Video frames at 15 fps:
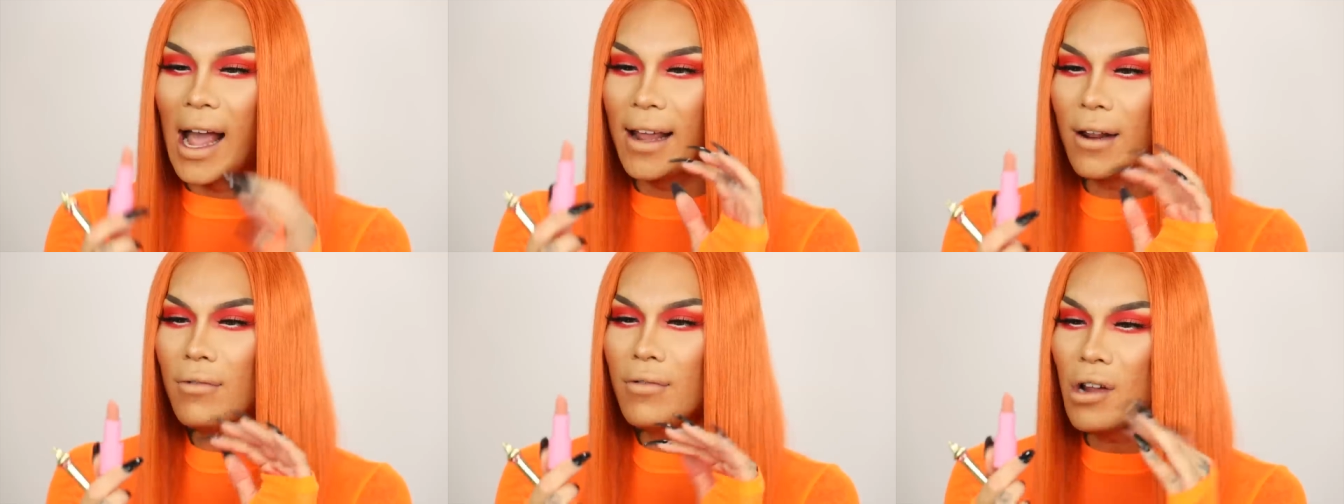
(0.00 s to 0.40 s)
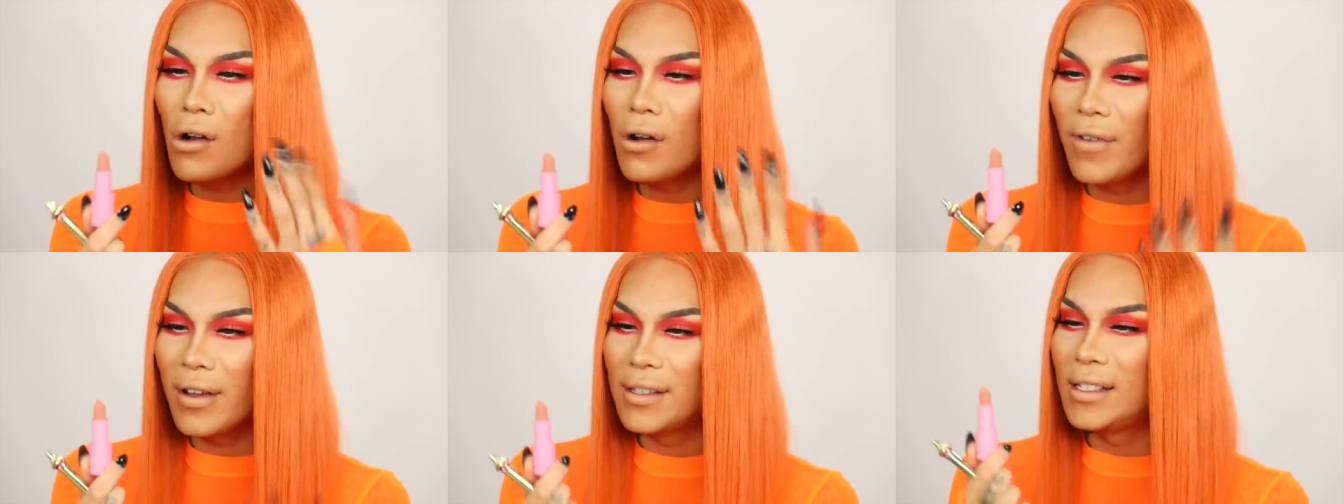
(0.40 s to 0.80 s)
I don't know
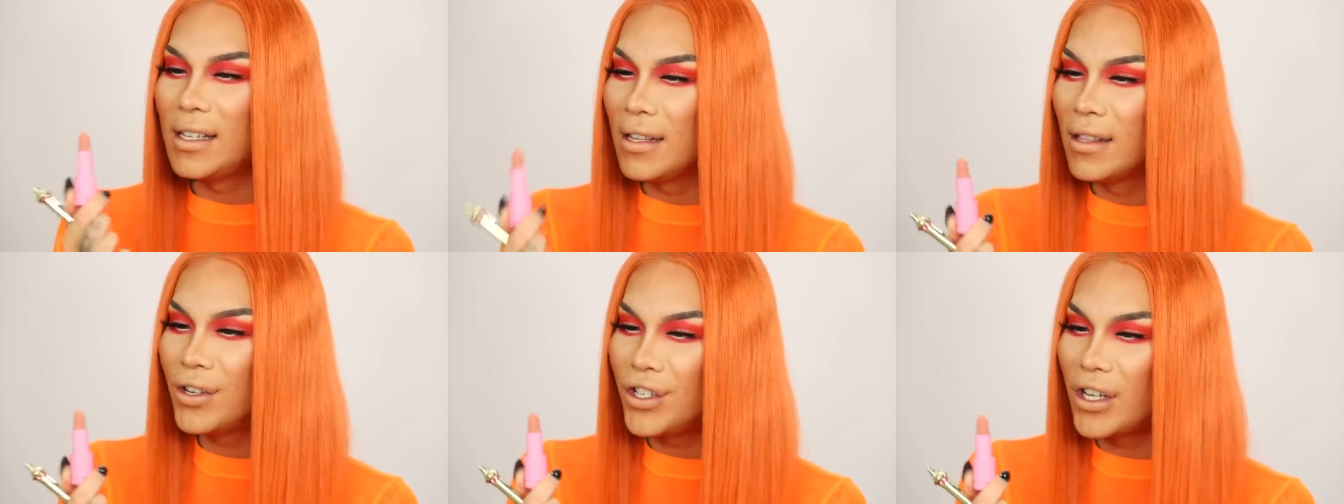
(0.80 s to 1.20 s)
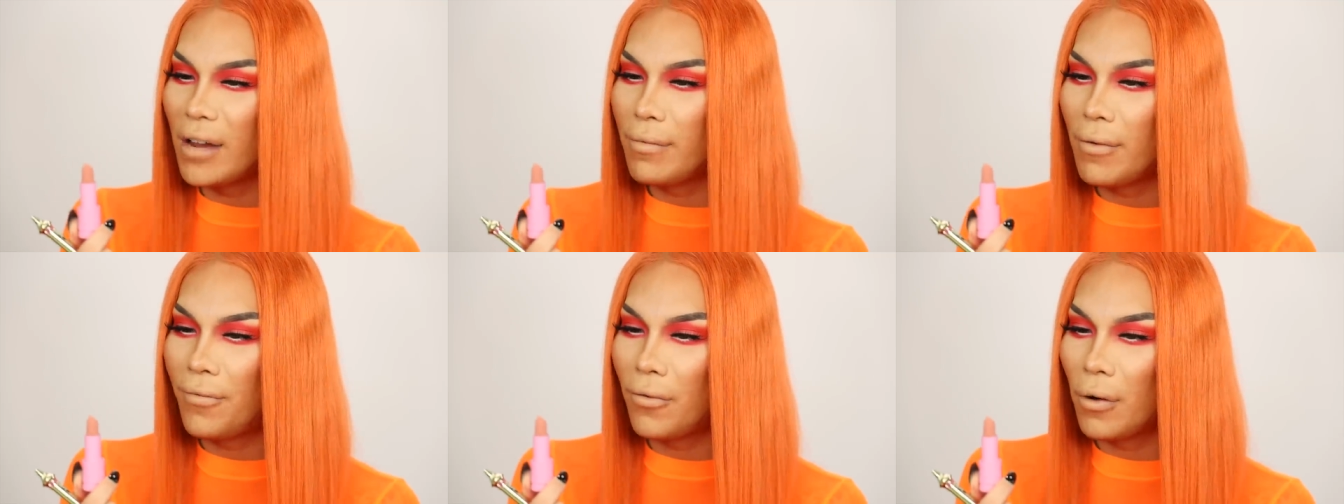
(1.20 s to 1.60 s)
if I've seen this
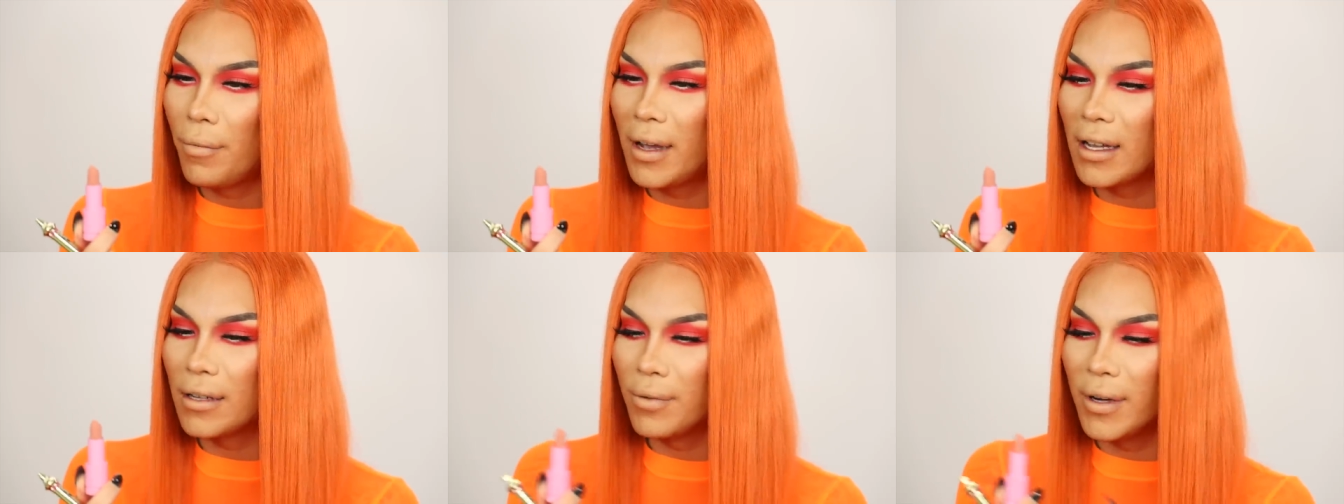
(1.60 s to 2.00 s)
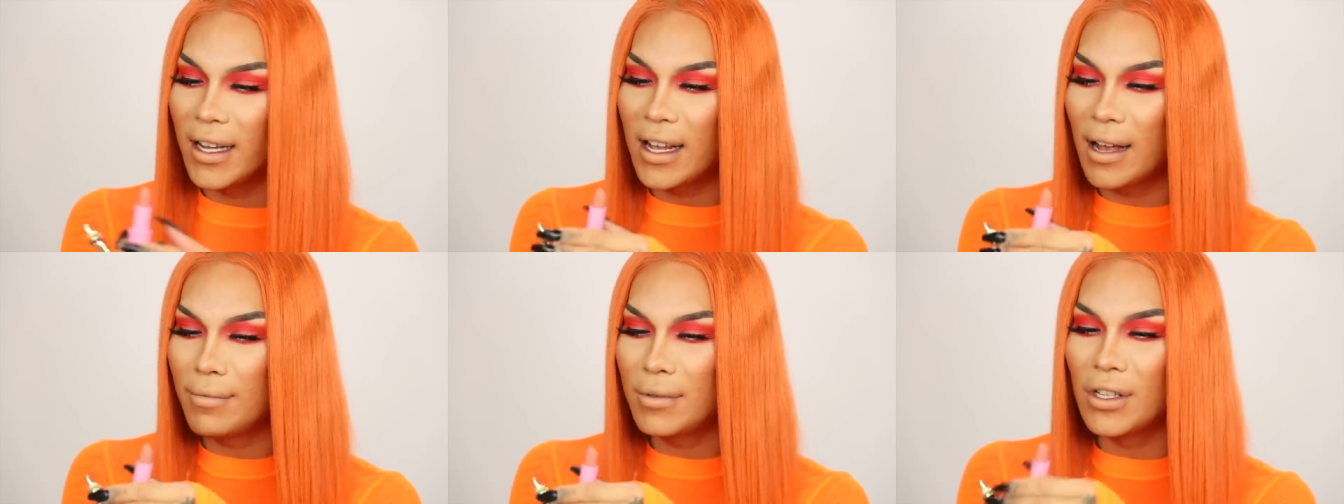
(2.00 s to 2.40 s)
shade before because when it
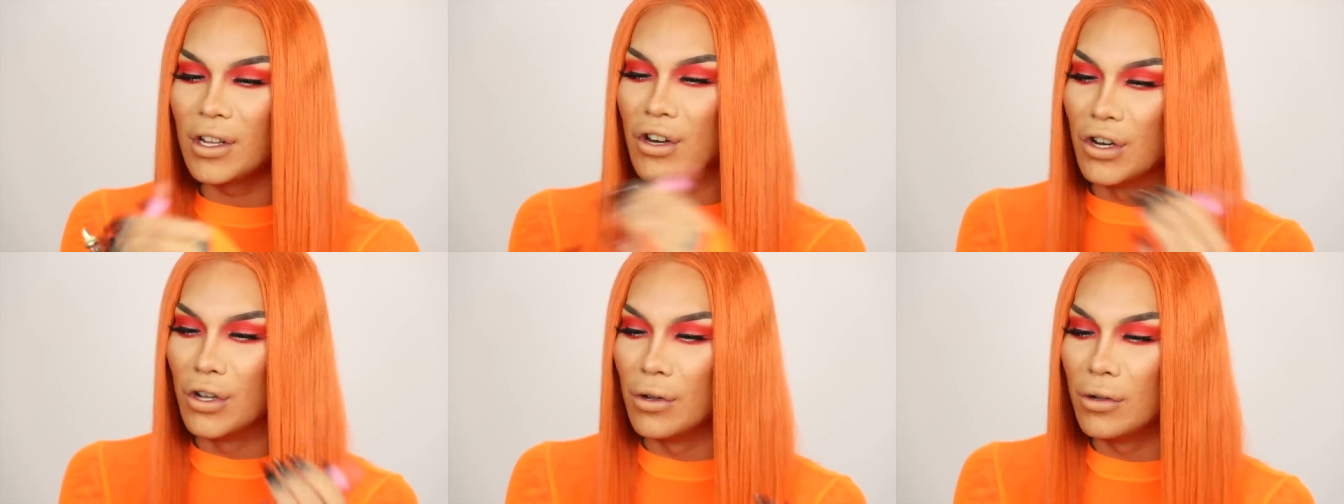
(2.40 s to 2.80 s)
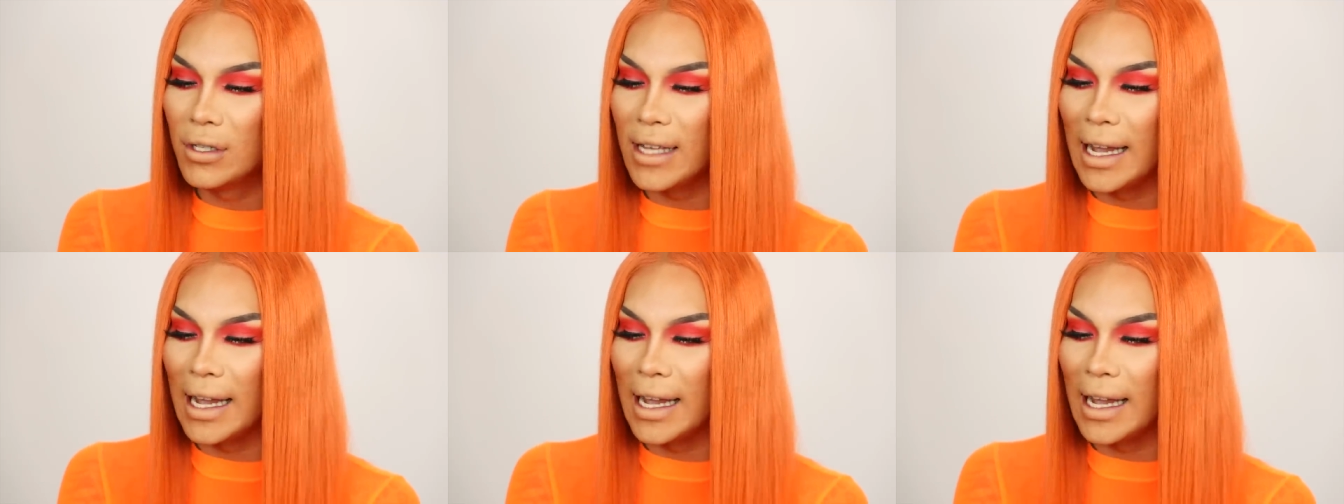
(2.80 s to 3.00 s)
comes to nudes,